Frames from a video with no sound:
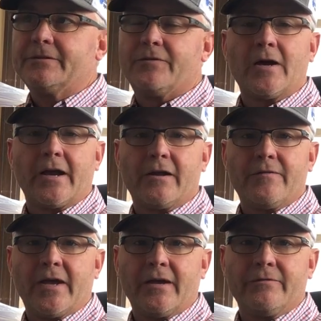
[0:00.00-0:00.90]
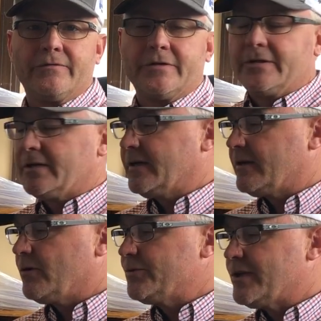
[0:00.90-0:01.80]
very innovative and
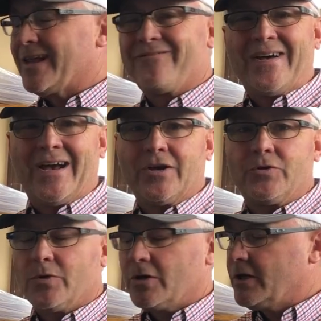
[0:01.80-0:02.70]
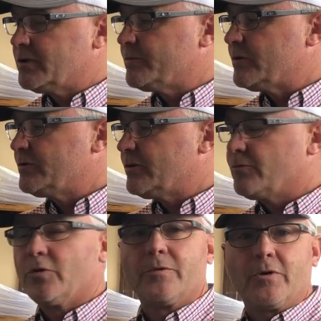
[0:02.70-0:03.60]
holds a lot of value to our customers that are
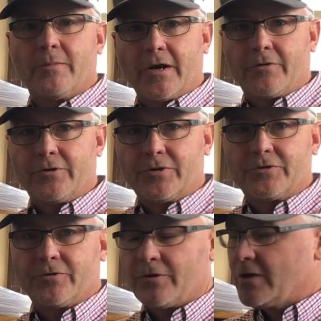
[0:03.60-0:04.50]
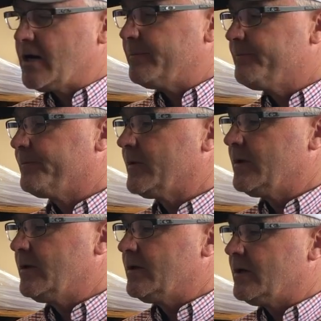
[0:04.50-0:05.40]
wanting to put micronutrients on their crop.
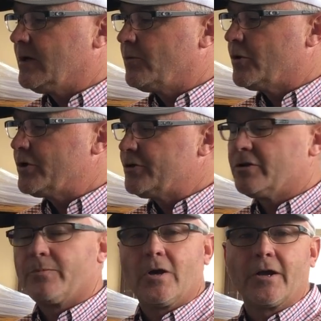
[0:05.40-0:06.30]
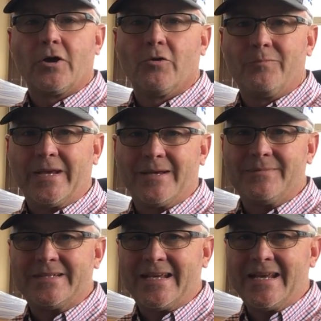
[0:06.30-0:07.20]
We're using a product called
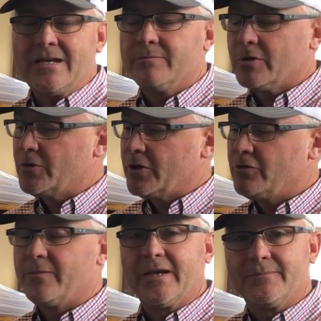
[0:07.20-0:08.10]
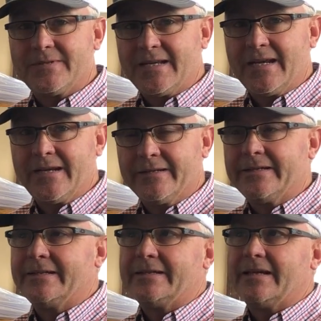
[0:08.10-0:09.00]
BMZ, ProCoat BMZ.
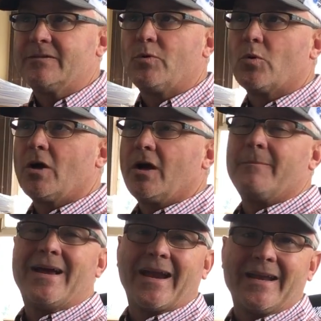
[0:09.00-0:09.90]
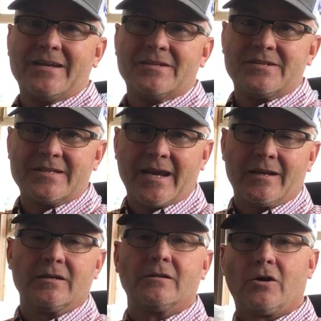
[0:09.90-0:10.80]
It's boron, manganese, and
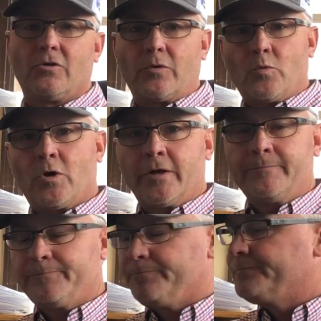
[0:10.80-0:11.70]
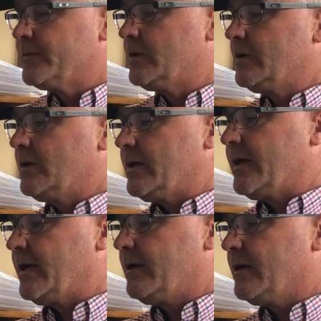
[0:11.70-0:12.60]
zinc all in one.
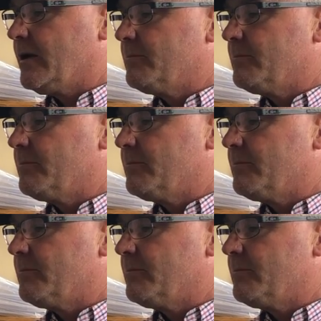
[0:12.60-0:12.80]
And